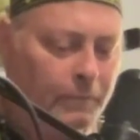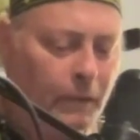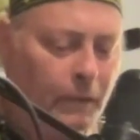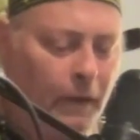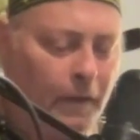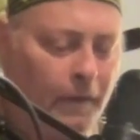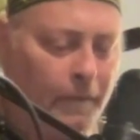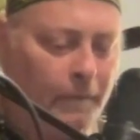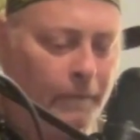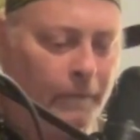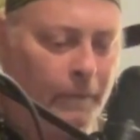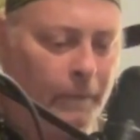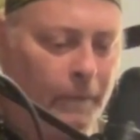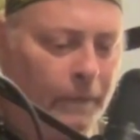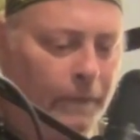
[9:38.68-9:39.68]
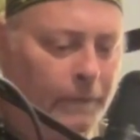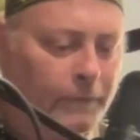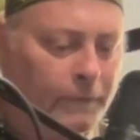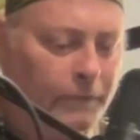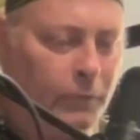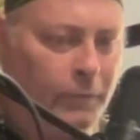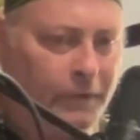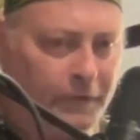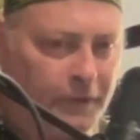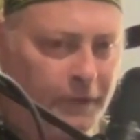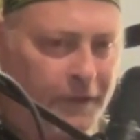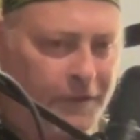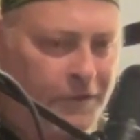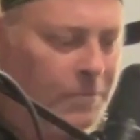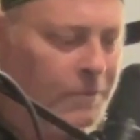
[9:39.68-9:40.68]
the flute maker
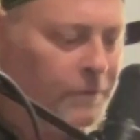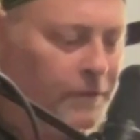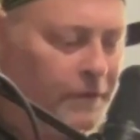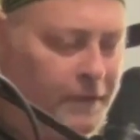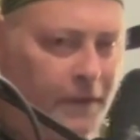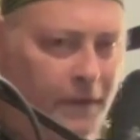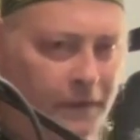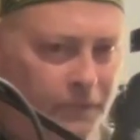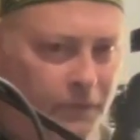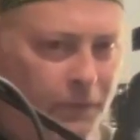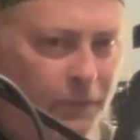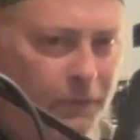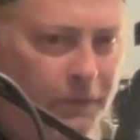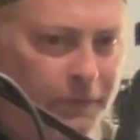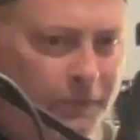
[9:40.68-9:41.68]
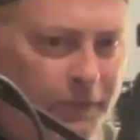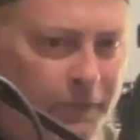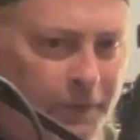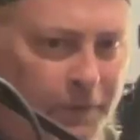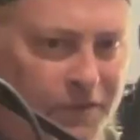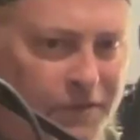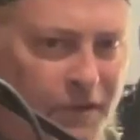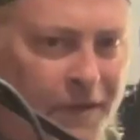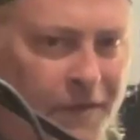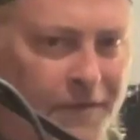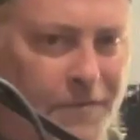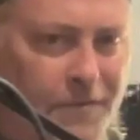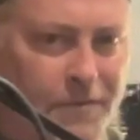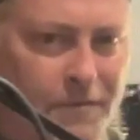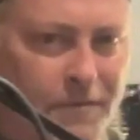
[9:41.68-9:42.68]
has to be very careful and very
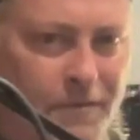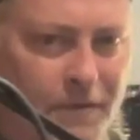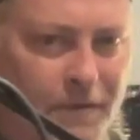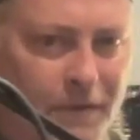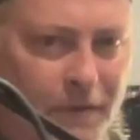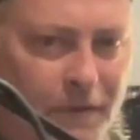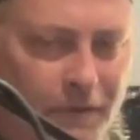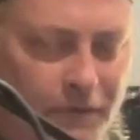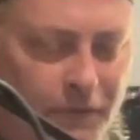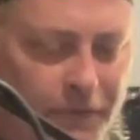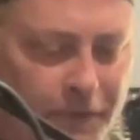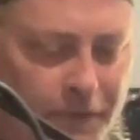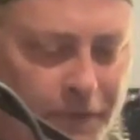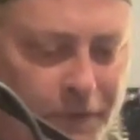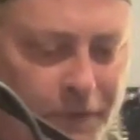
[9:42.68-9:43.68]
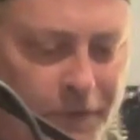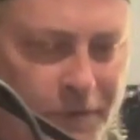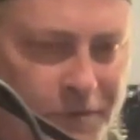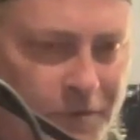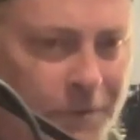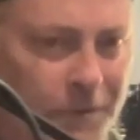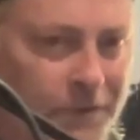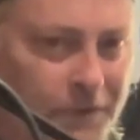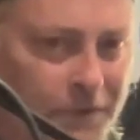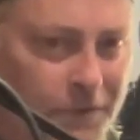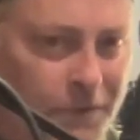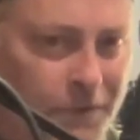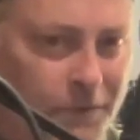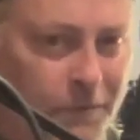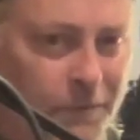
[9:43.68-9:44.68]
precise for the instrument to be in
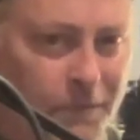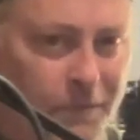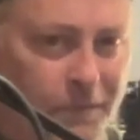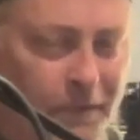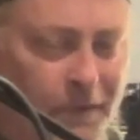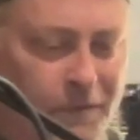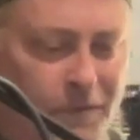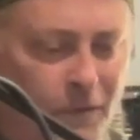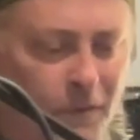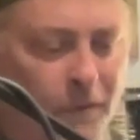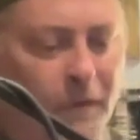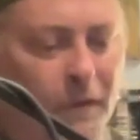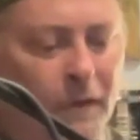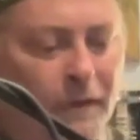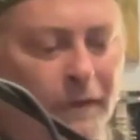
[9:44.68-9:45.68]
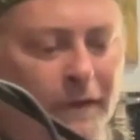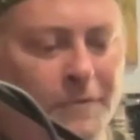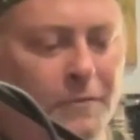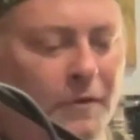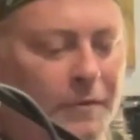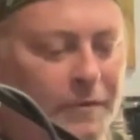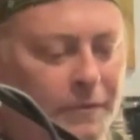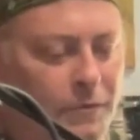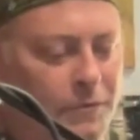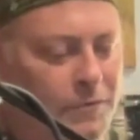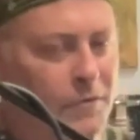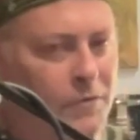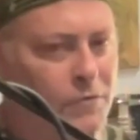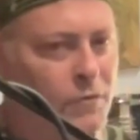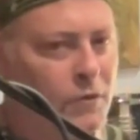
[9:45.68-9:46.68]
tune, and so that's why we use
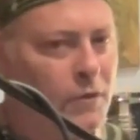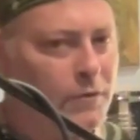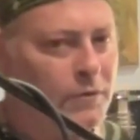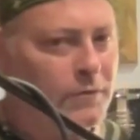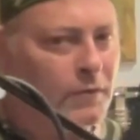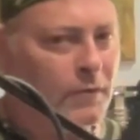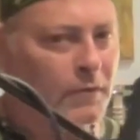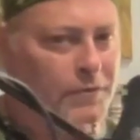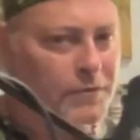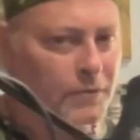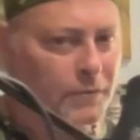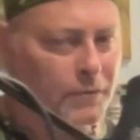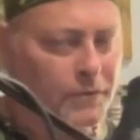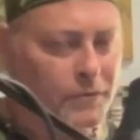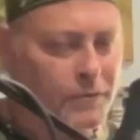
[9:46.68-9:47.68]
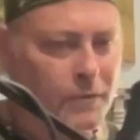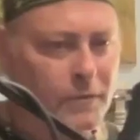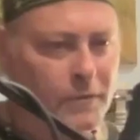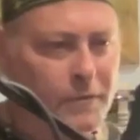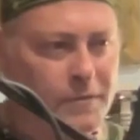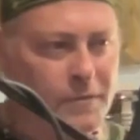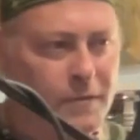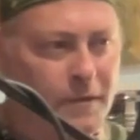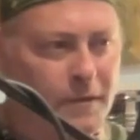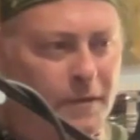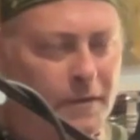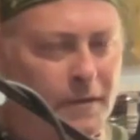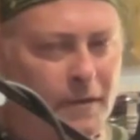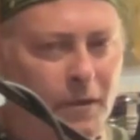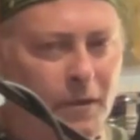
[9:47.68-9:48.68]
the drone. Also, the drone is there
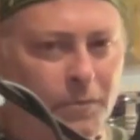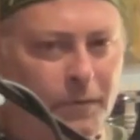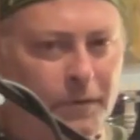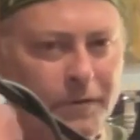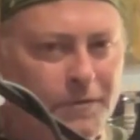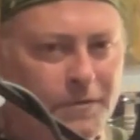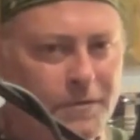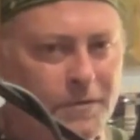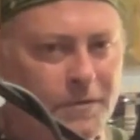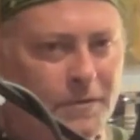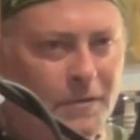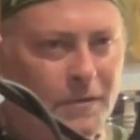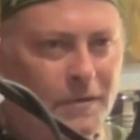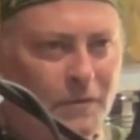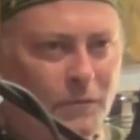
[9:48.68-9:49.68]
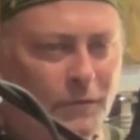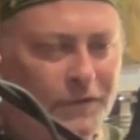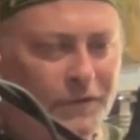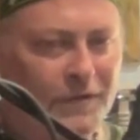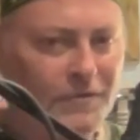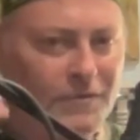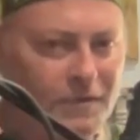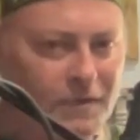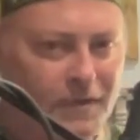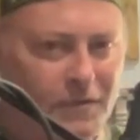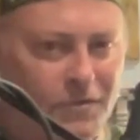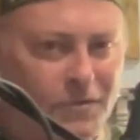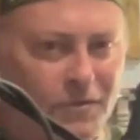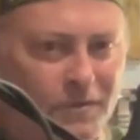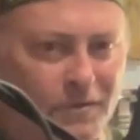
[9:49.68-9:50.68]
to help us with the
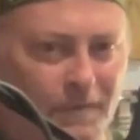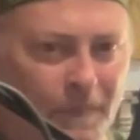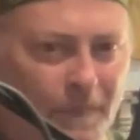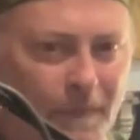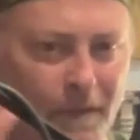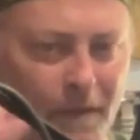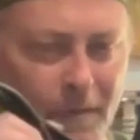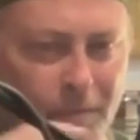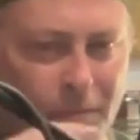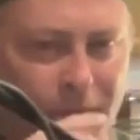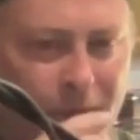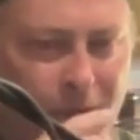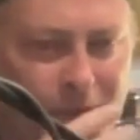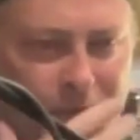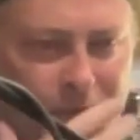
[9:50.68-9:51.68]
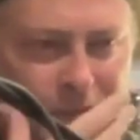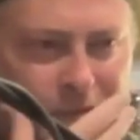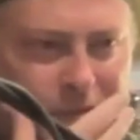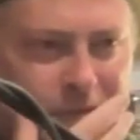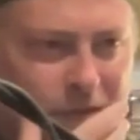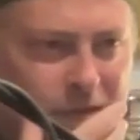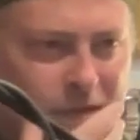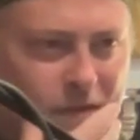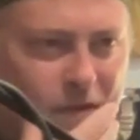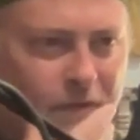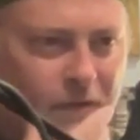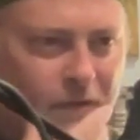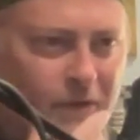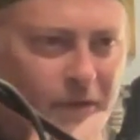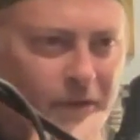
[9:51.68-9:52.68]
intonation because it's
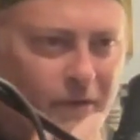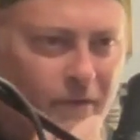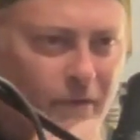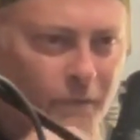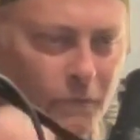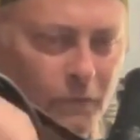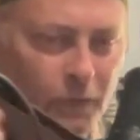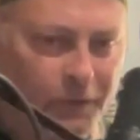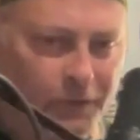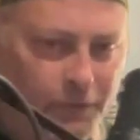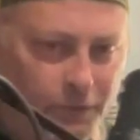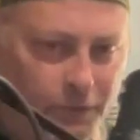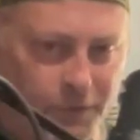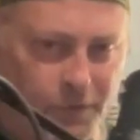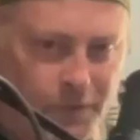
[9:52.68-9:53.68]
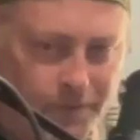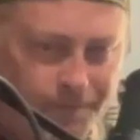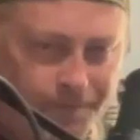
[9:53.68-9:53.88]
different than what we use